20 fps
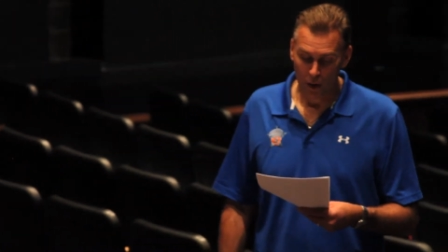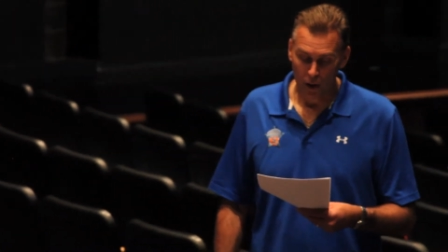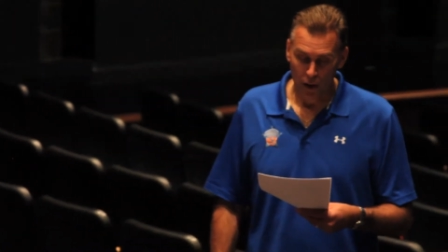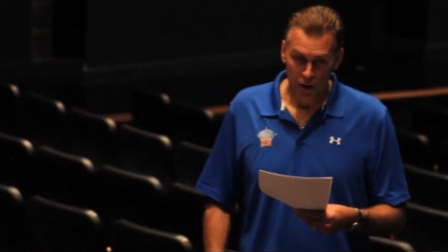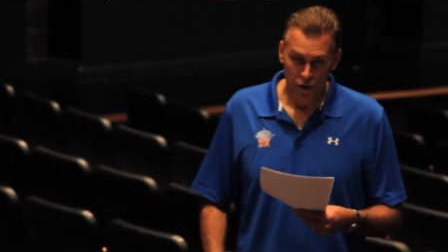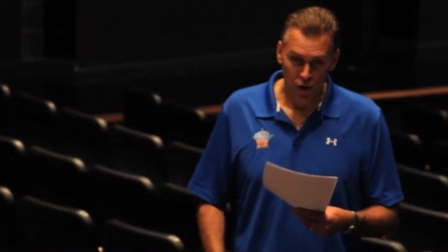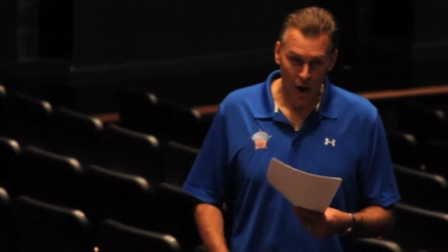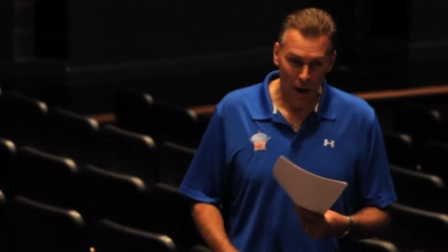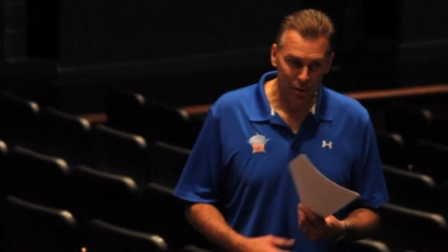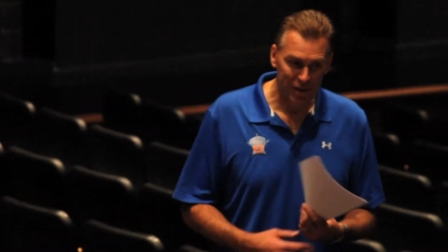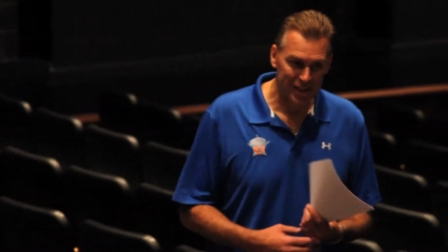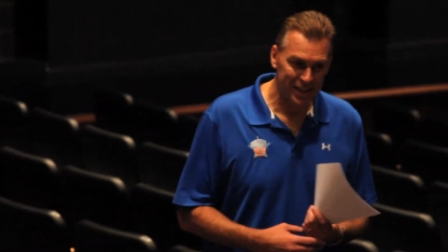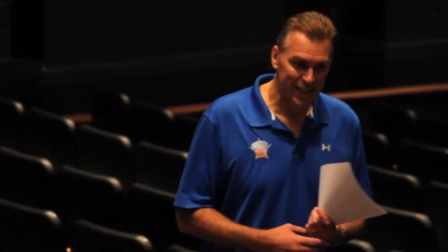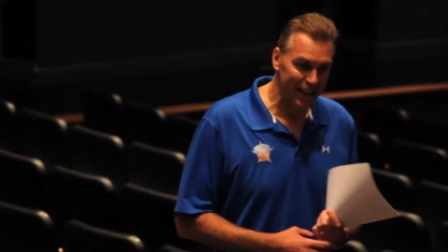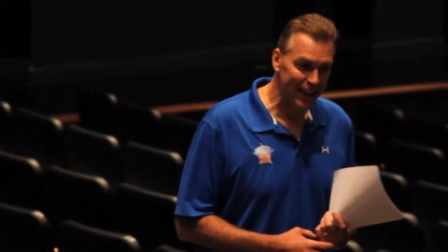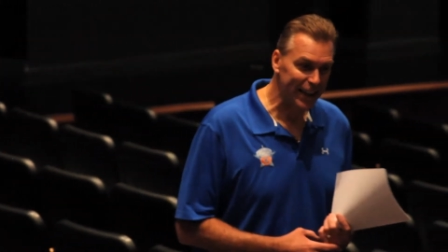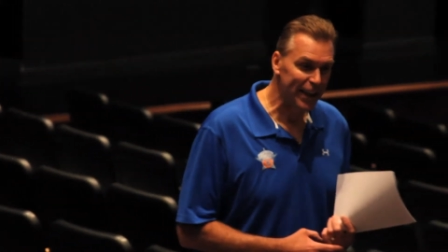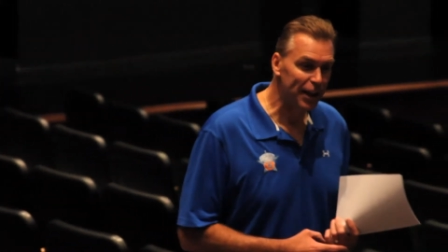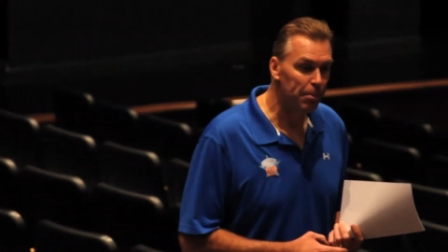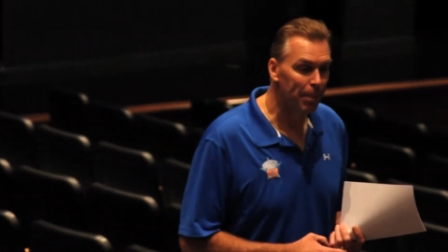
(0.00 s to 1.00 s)
So I was
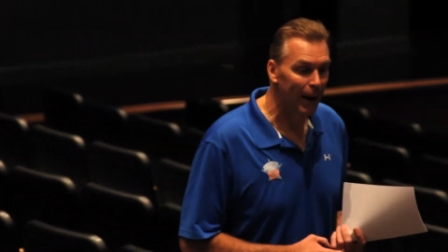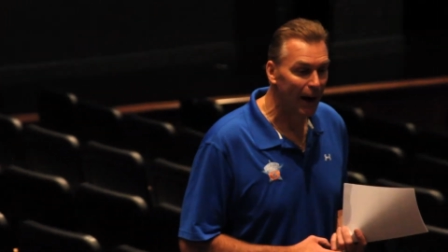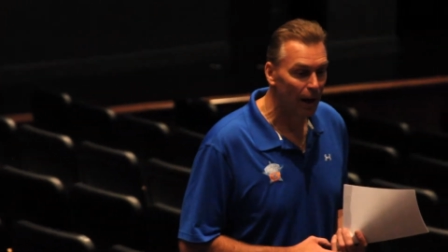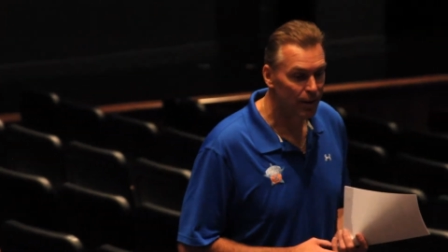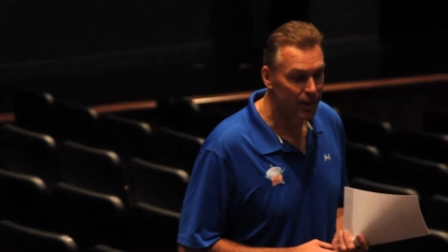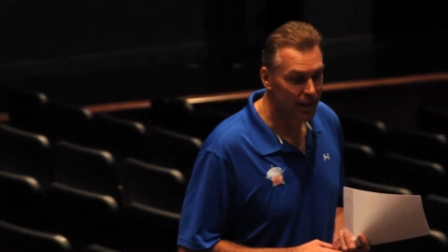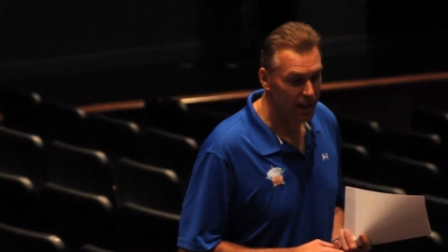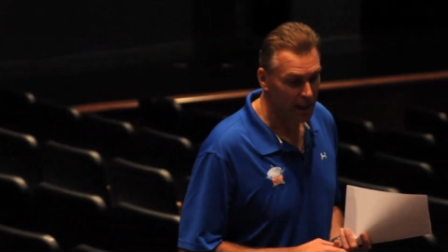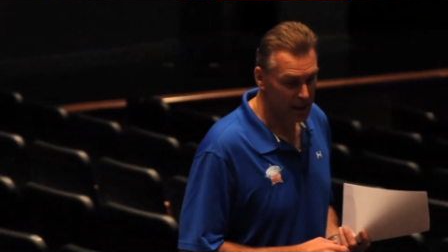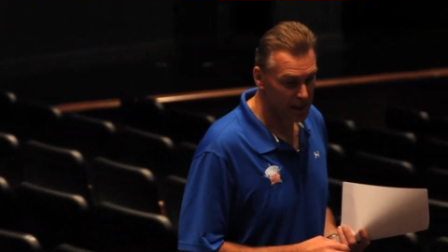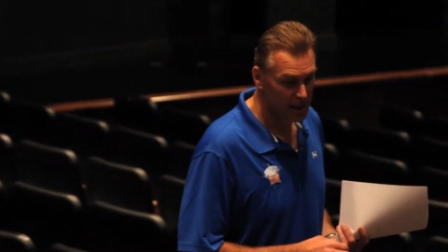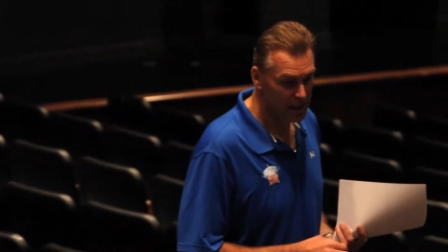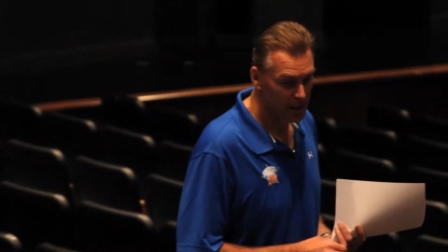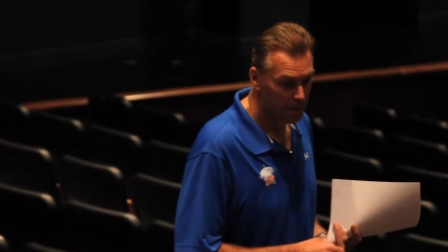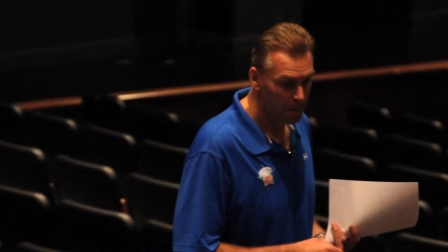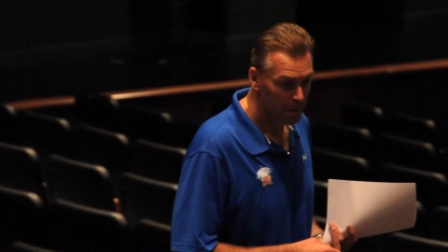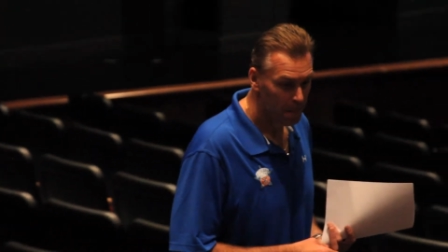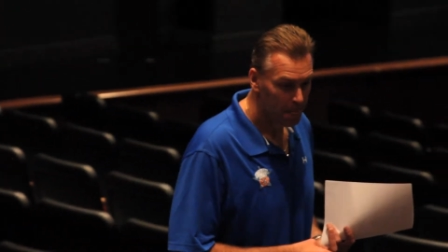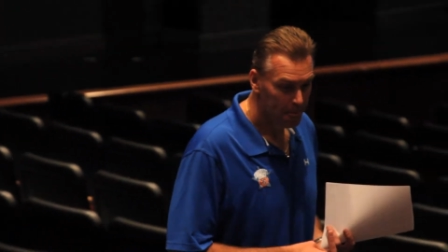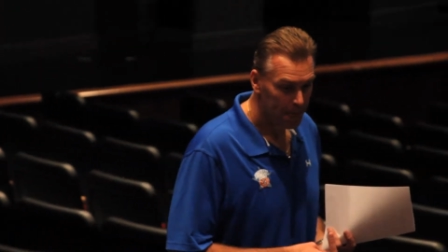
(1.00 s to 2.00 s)
thinking about this.
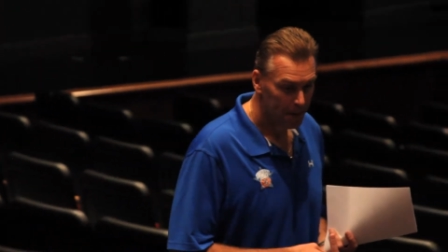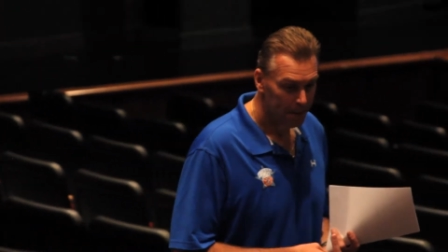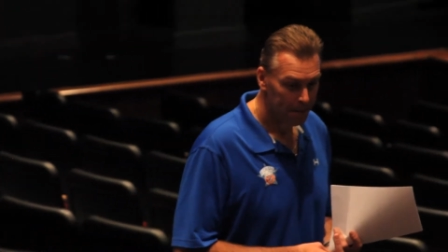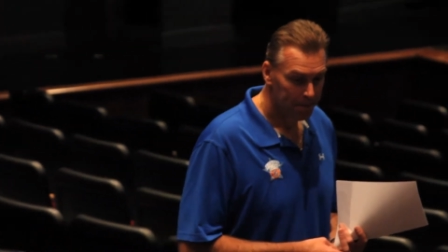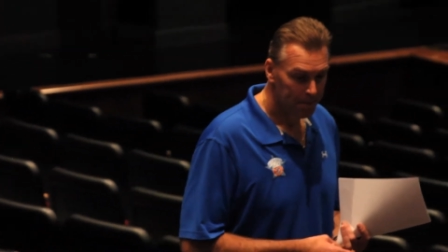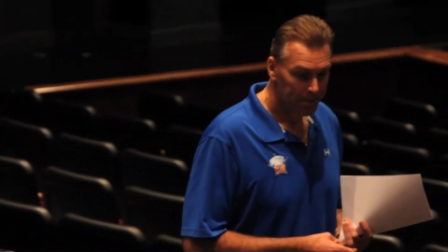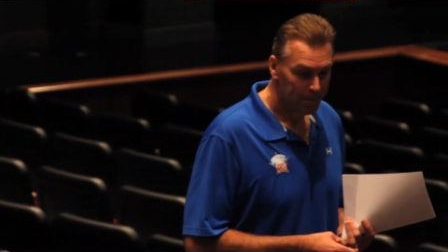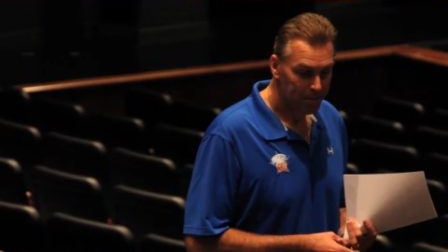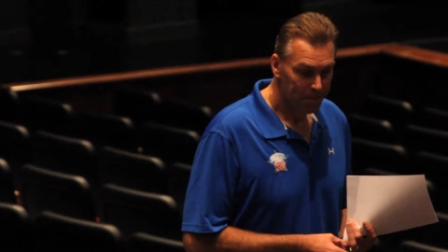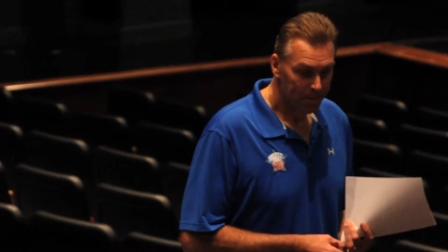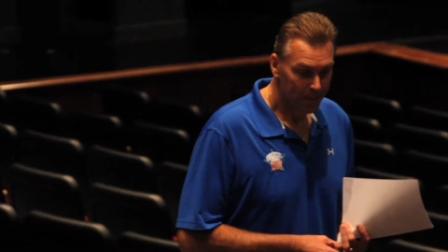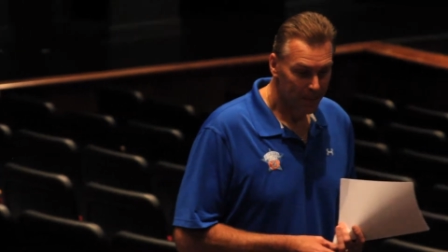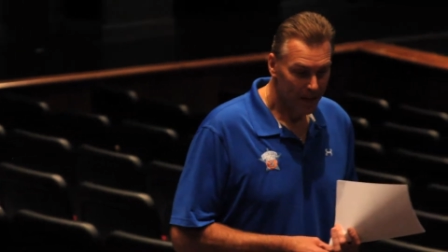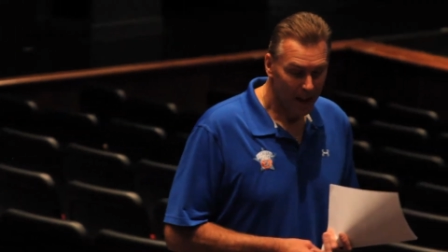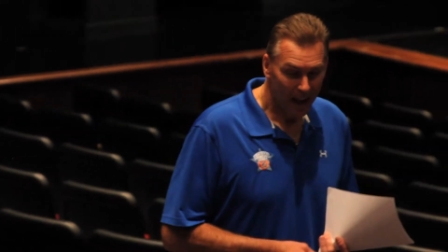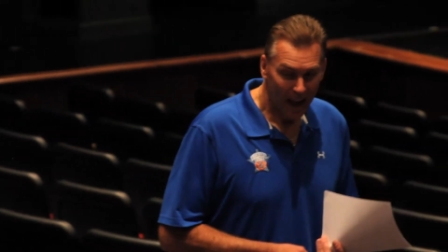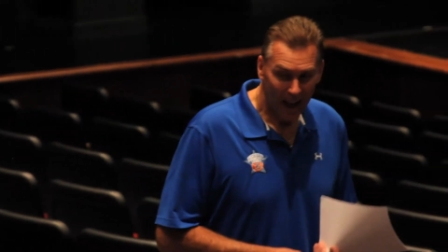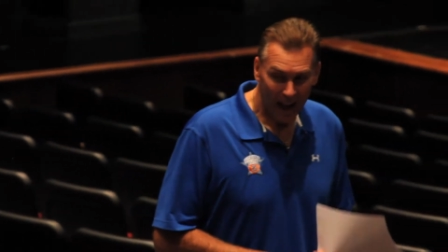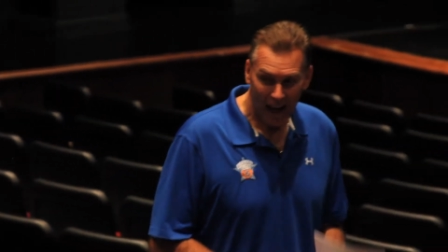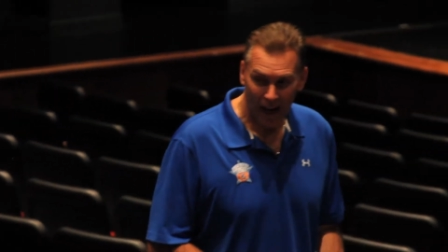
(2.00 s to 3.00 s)

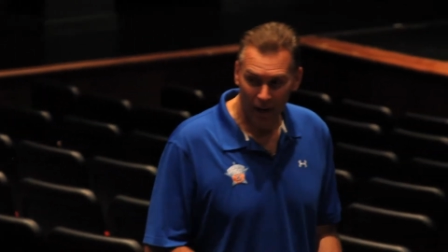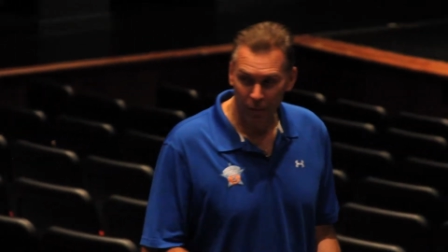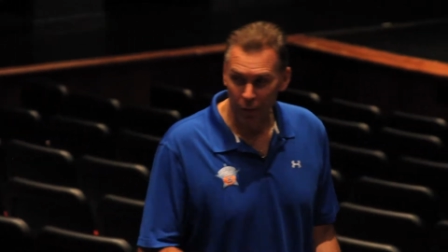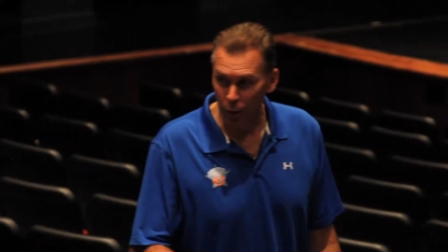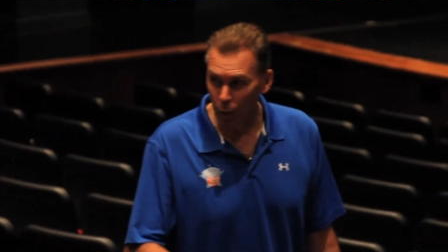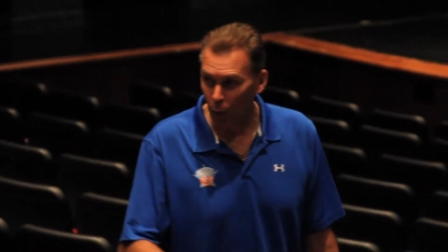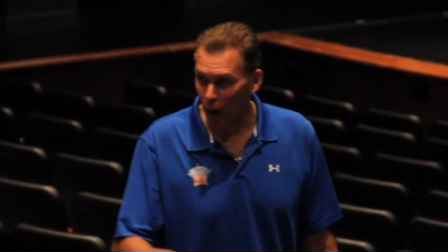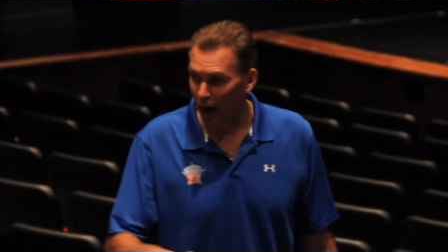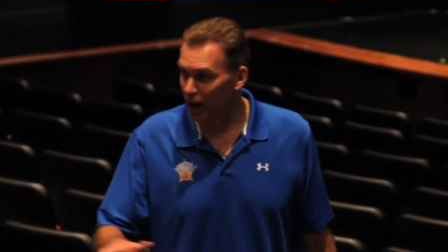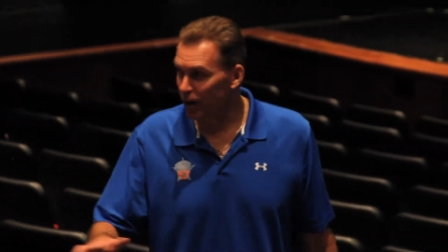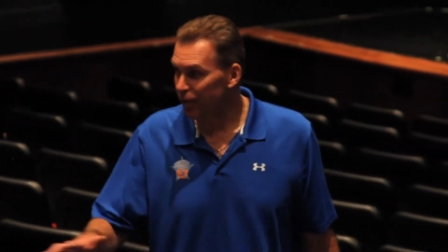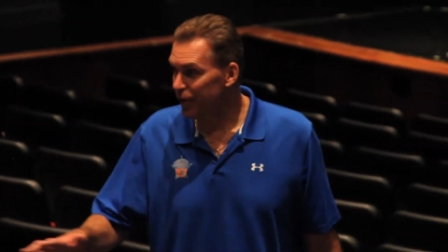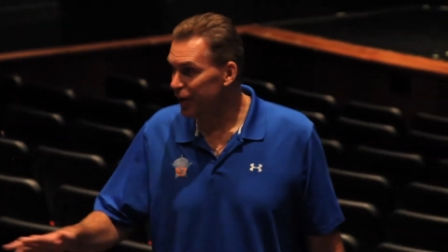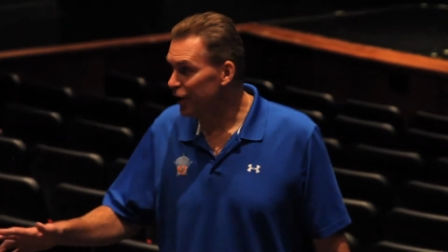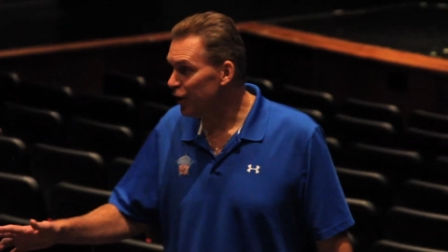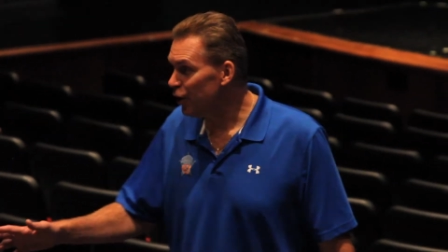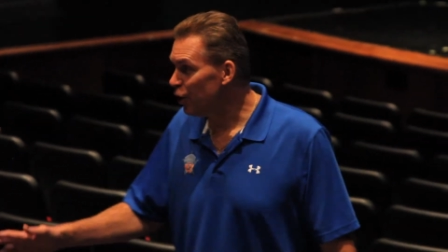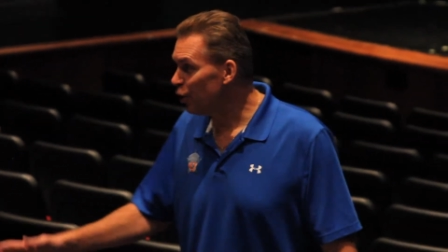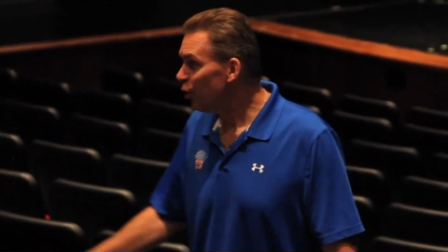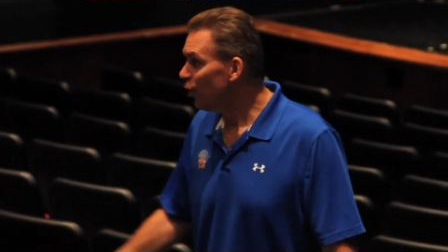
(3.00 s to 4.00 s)
Every one of
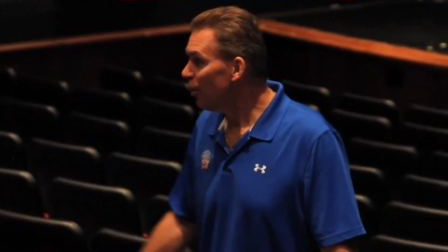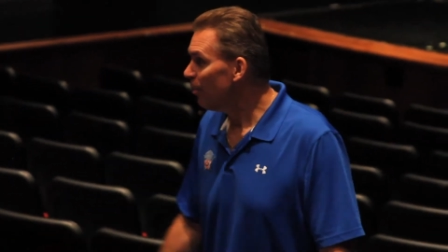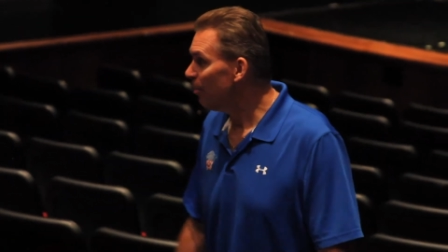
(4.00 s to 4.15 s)
you